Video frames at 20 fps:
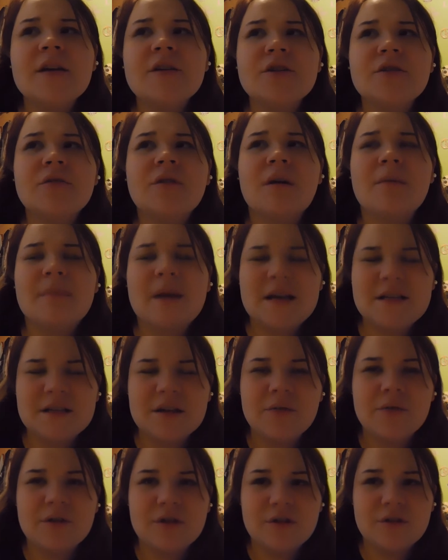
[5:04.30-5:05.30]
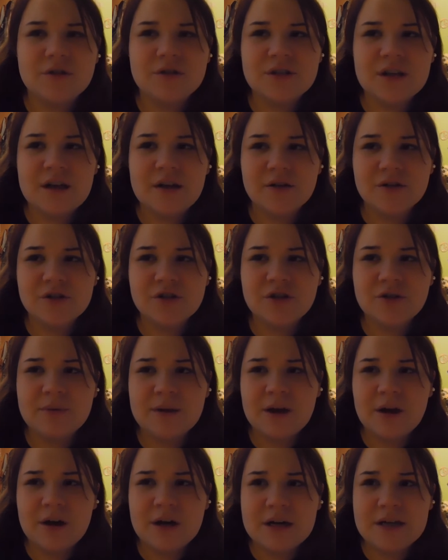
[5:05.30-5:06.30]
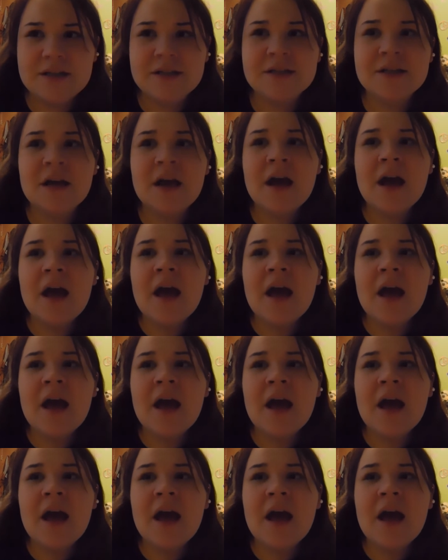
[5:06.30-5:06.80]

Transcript: They do amazing with their sales, to be honest.